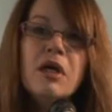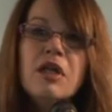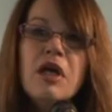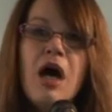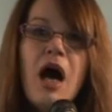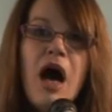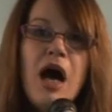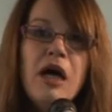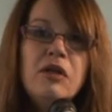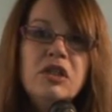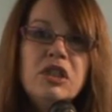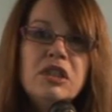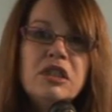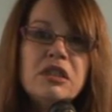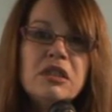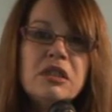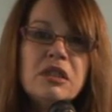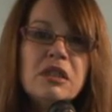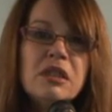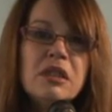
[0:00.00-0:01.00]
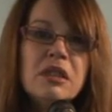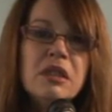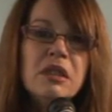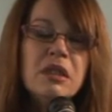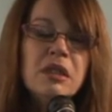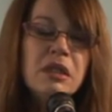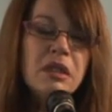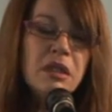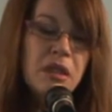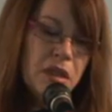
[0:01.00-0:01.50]
The house
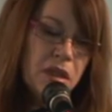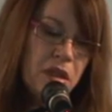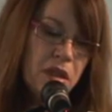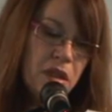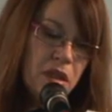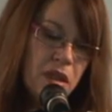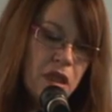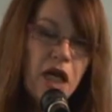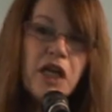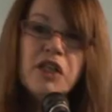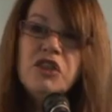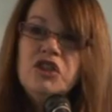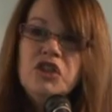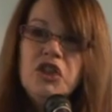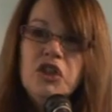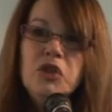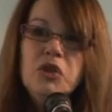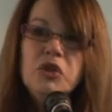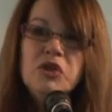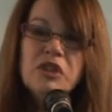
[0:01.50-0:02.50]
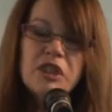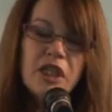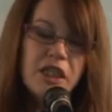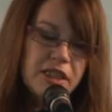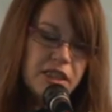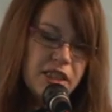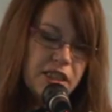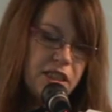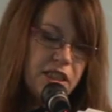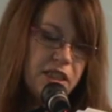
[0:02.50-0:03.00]
exudes
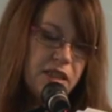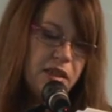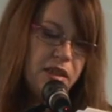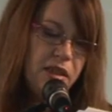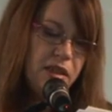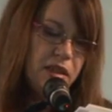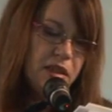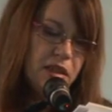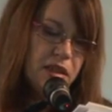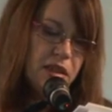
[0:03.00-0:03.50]
her still,